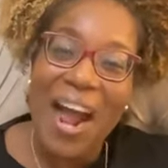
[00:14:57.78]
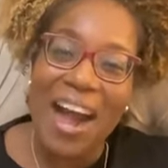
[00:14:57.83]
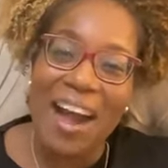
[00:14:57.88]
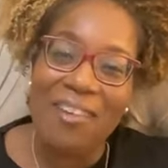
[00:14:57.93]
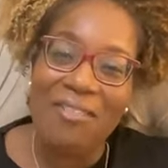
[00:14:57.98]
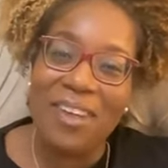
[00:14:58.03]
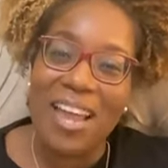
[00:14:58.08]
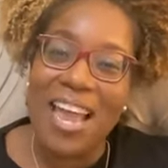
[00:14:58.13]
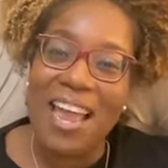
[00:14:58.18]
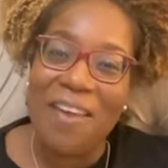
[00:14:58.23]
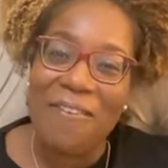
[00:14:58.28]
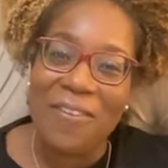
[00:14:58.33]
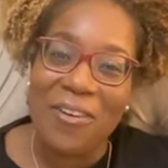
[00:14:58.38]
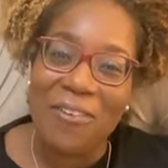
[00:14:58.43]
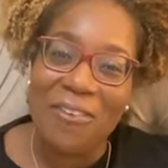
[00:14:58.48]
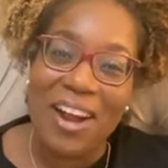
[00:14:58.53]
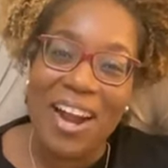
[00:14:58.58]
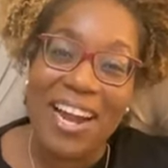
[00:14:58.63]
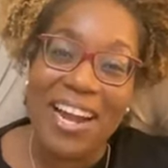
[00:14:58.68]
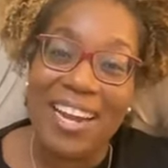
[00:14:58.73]
I'm laughing,
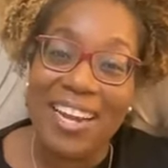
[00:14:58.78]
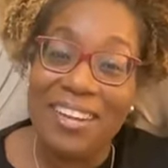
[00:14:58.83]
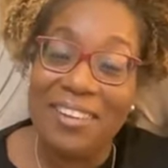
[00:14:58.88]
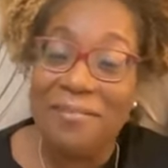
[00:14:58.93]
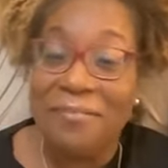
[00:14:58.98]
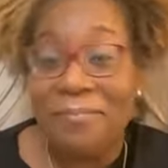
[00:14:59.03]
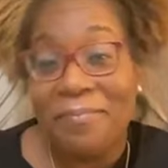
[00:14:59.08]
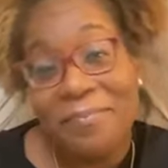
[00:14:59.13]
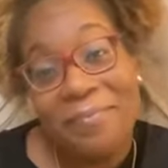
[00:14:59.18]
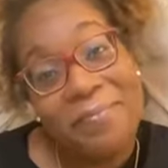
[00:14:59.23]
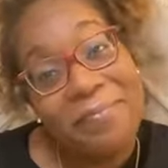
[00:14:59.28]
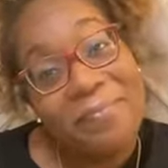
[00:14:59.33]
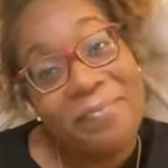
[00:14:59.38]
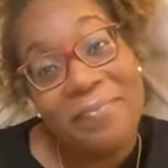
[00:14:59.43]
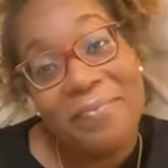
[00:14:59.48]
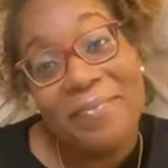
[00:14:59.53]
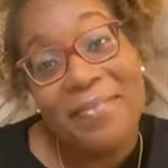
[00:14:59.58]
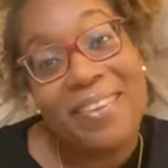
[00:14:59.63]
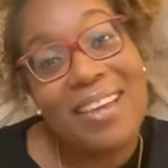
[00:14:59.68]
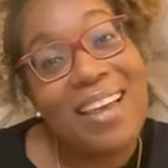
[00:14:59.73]
right?
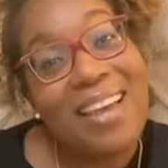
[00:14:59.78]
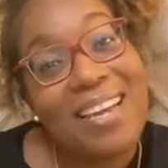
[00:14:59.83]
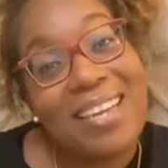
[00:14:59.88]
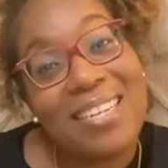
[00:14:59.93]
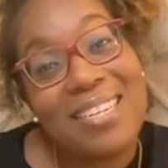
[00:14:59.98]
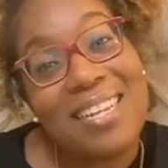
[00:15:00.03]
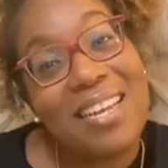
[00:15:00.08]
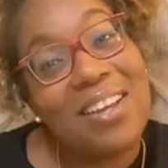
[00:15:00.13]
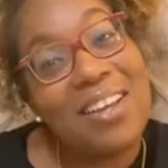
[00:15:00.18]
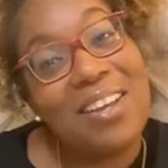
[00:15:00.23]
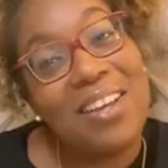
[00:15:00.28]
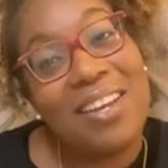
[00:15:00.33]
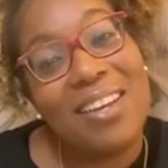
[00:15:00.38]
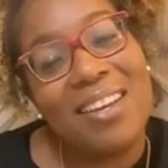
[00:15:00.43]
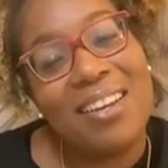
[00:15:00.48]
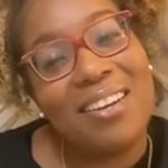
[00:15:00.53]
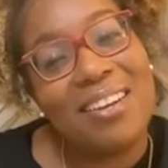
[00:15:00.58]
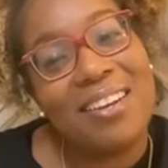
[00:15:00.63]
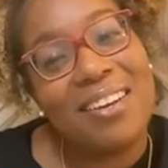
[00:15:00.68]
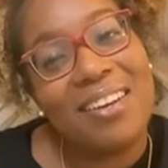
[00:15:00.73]
God
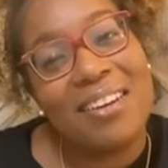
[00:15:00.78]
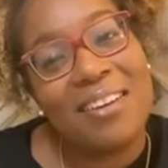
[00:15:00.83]
say,